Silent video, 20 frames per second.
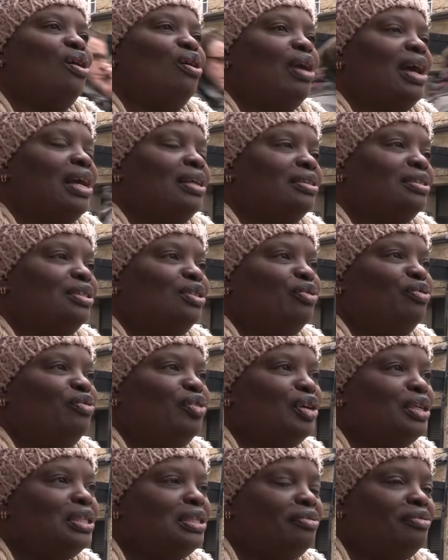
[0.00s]
All right, so
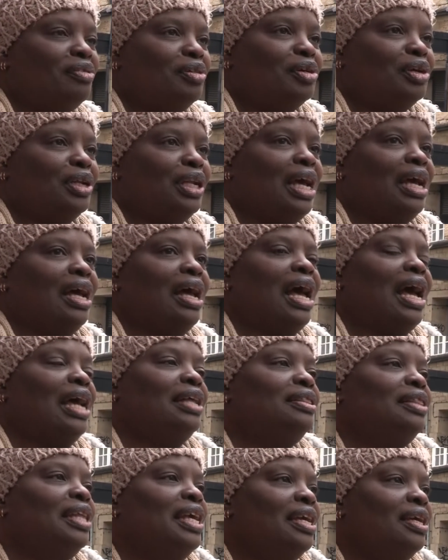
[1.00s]
first of all, I
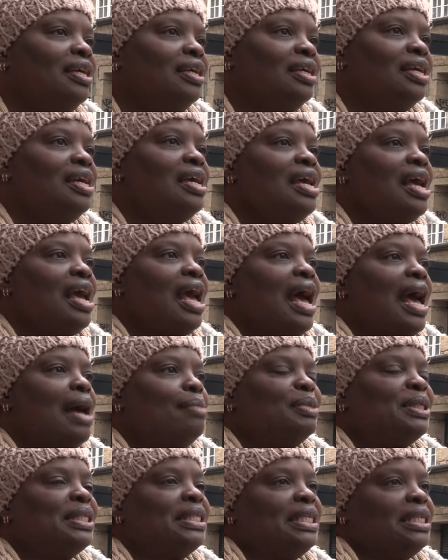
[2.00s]
think
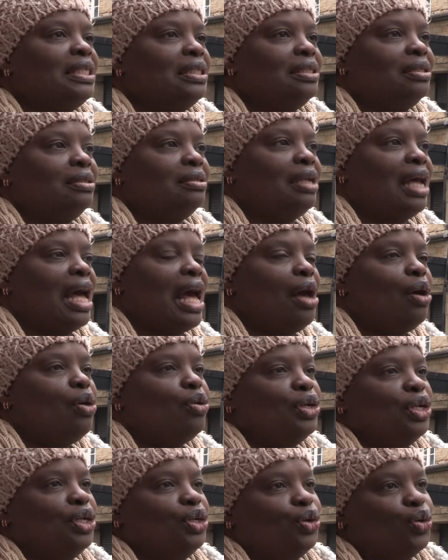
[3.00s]
I
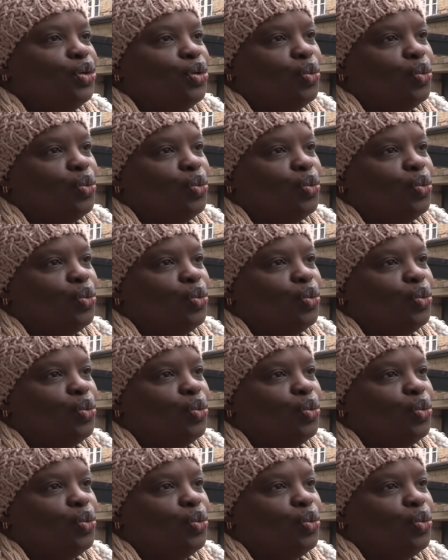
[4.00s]
only know